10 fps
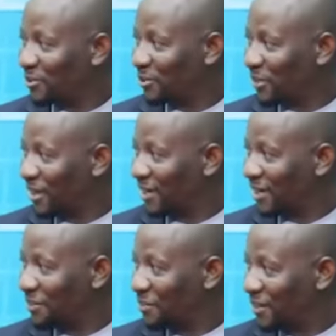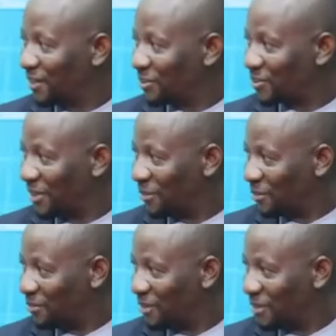so you can't tell me to stay home.